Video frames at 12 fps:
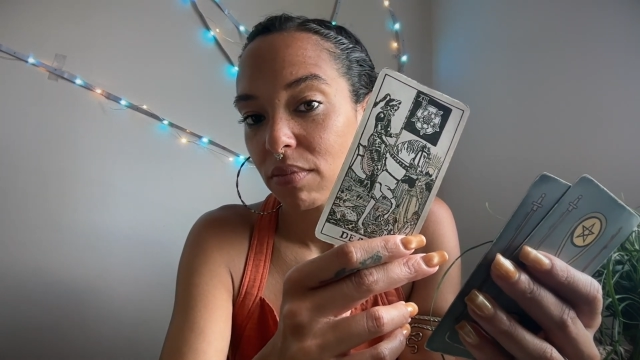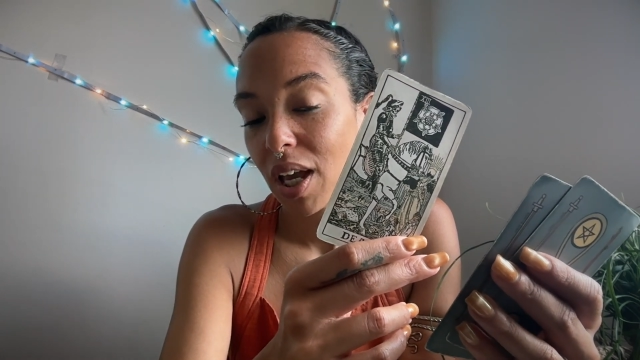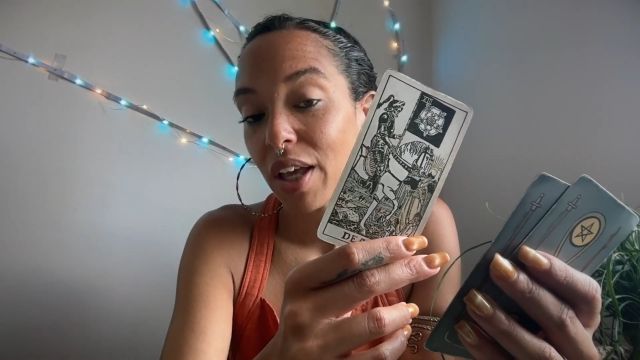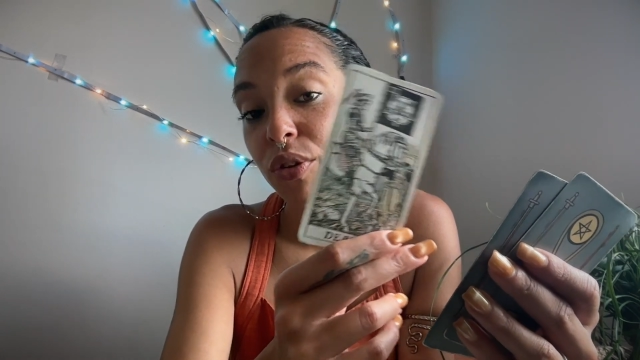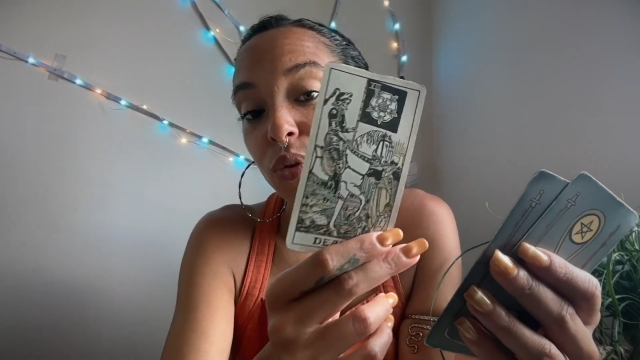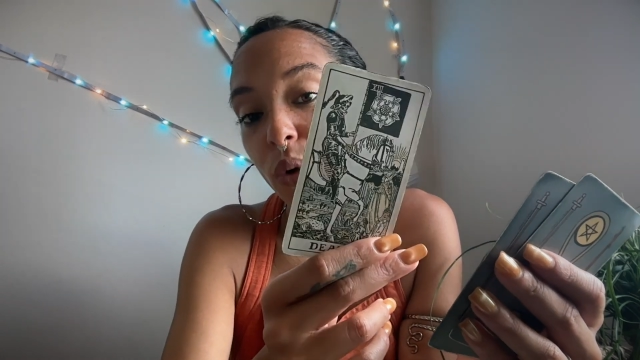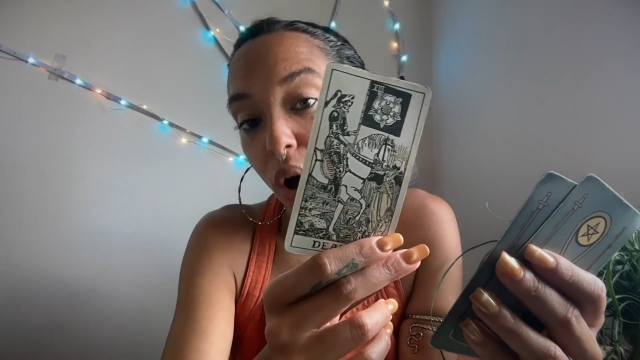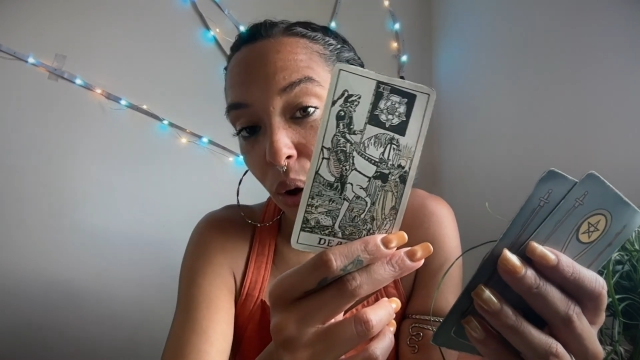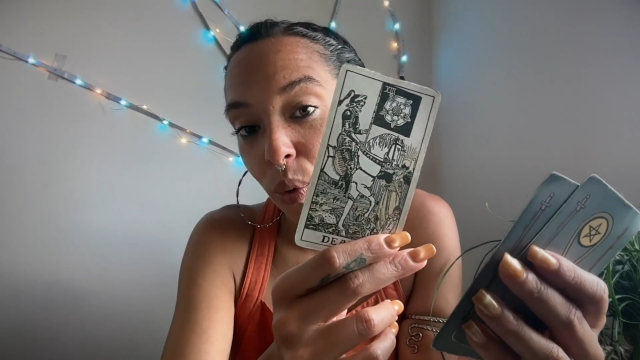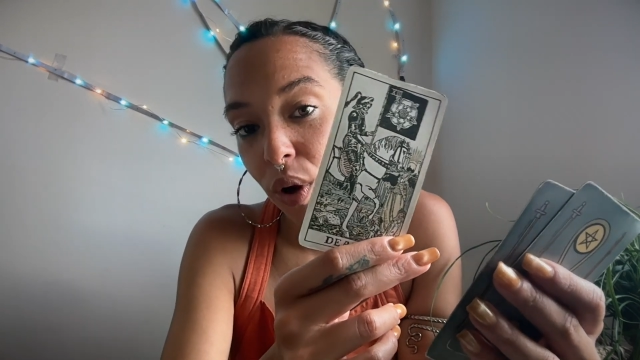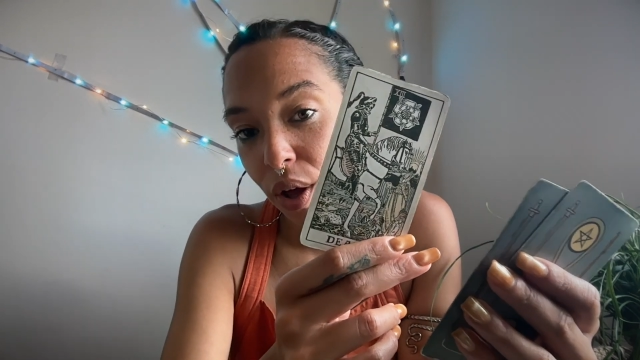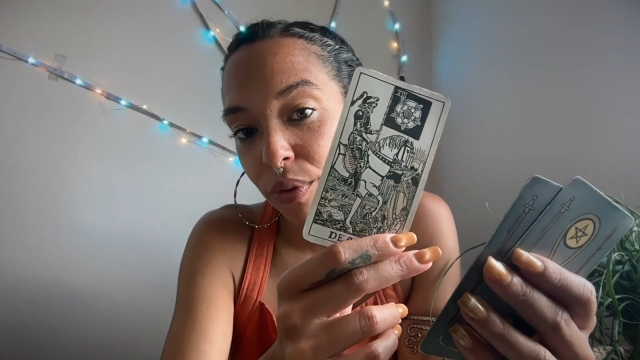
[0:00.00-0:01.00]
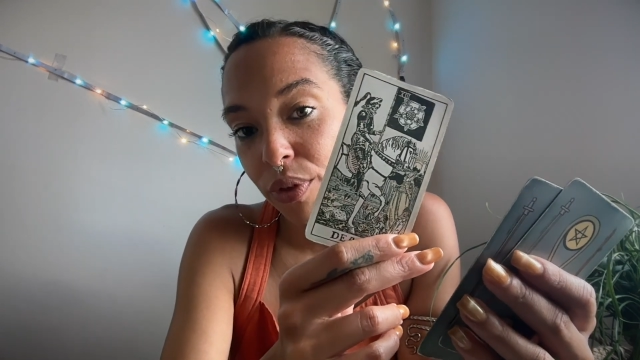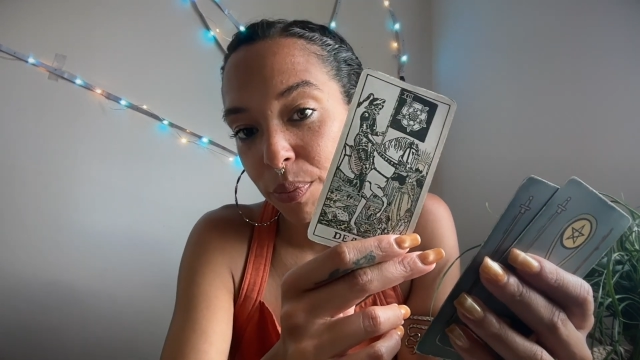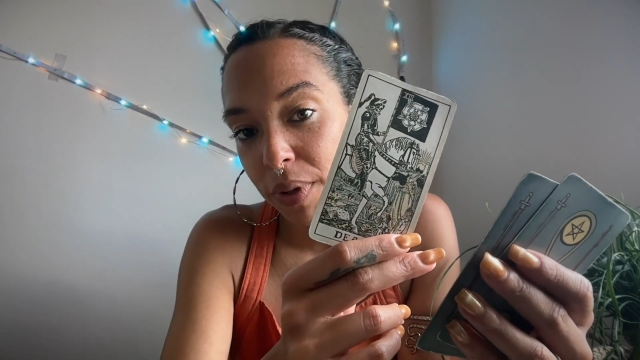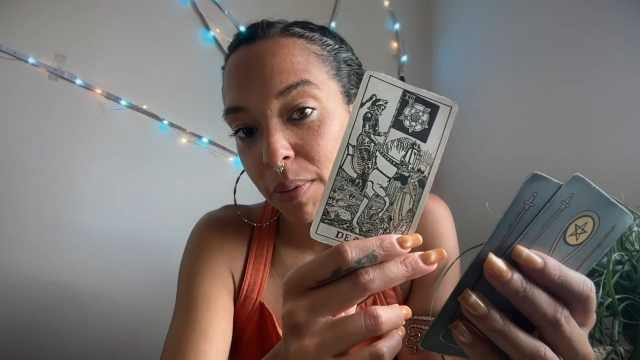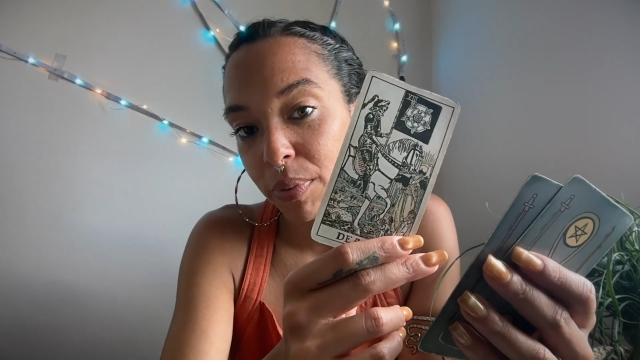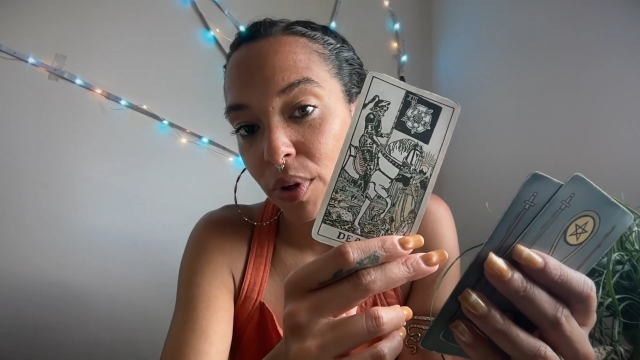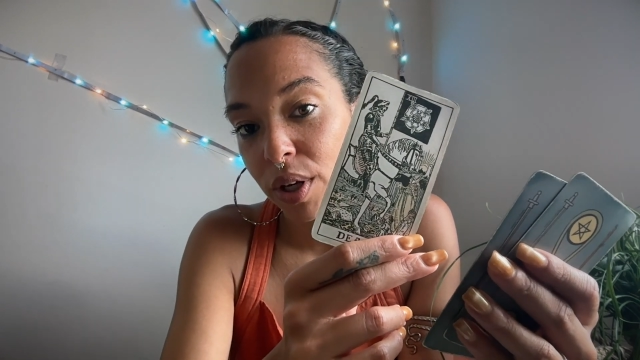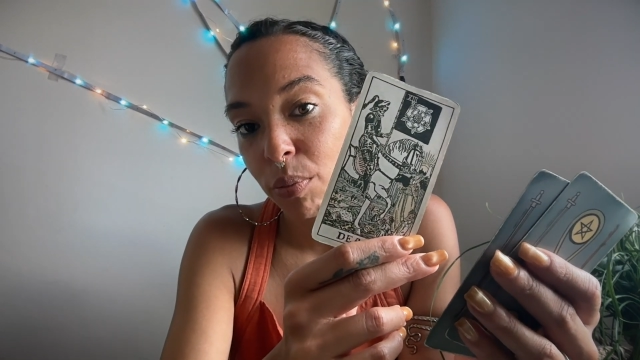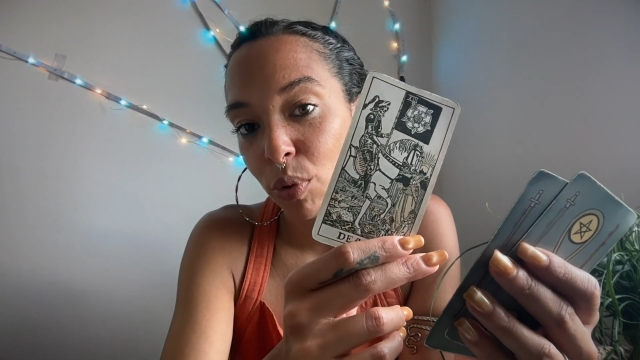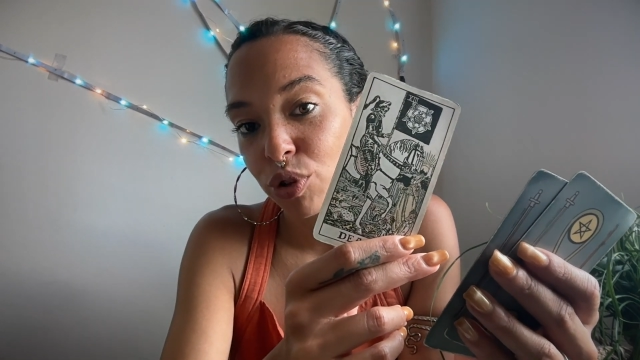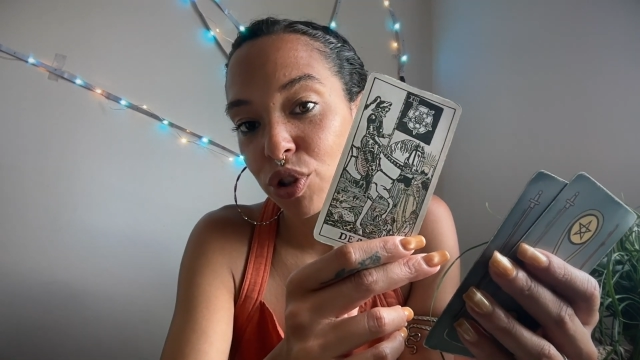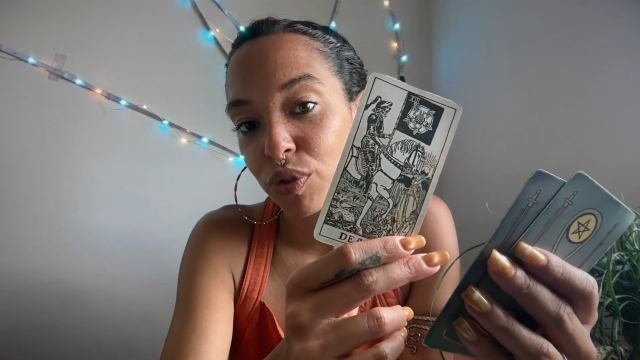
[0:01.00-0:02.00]
and you owe other people an
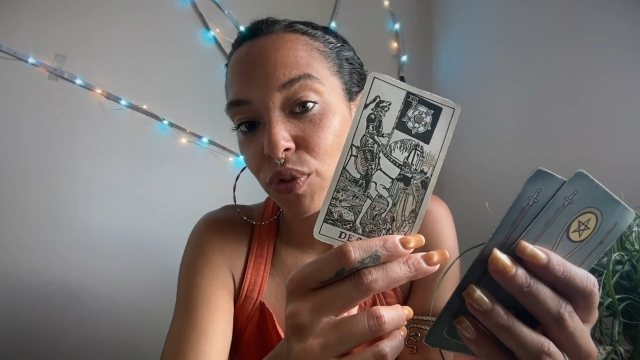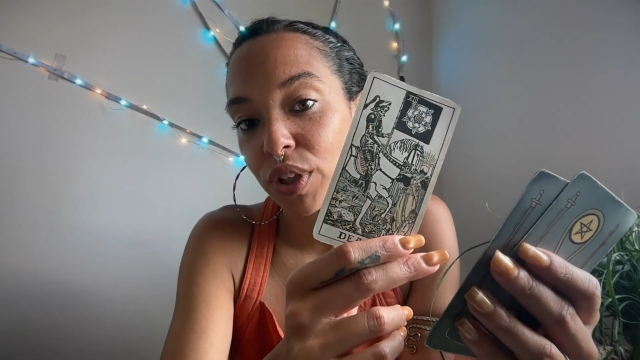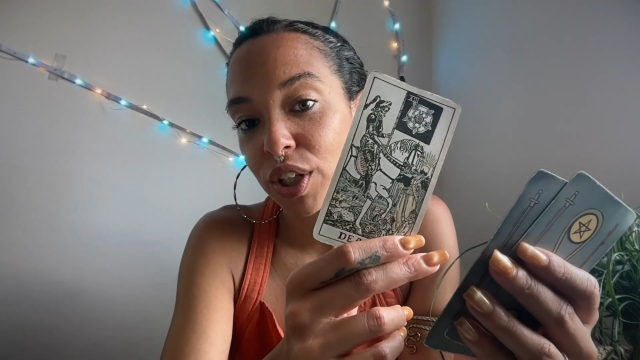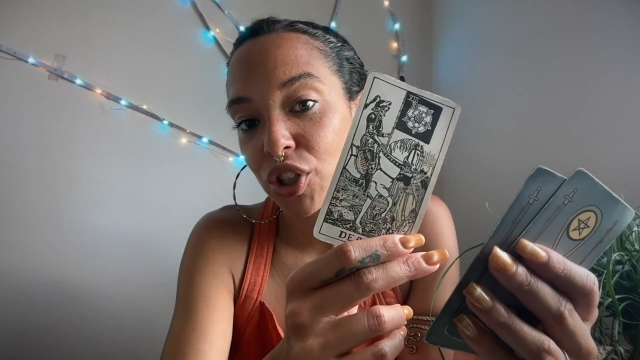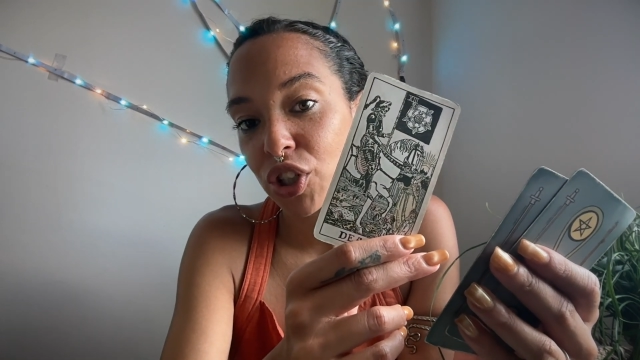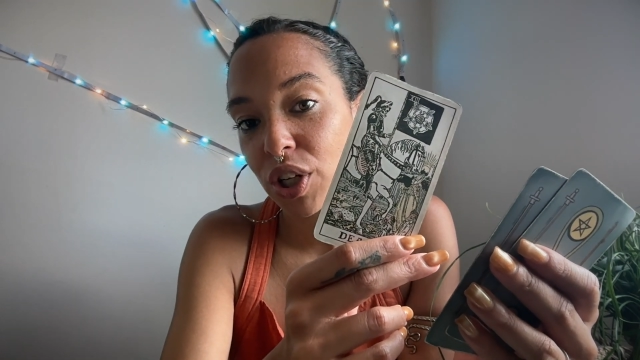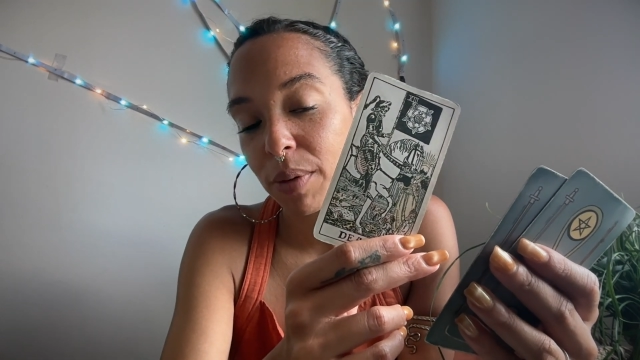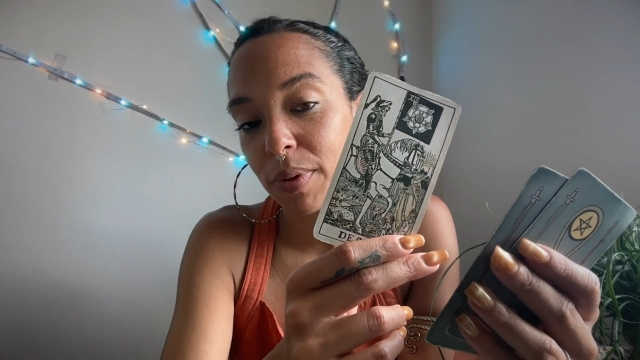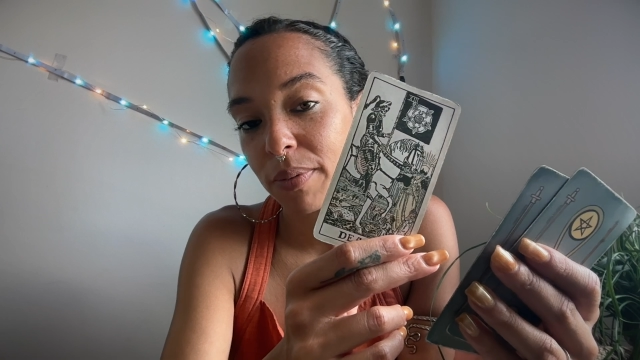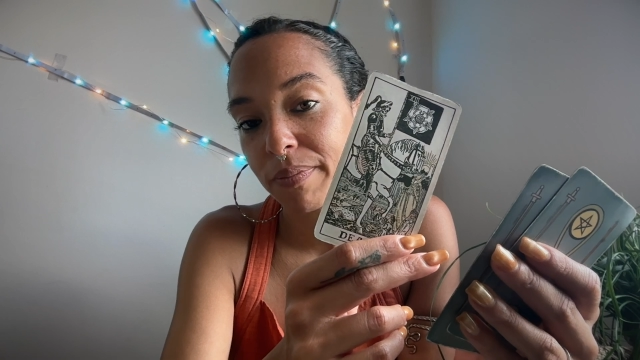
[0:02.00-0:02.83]
emotional relationship.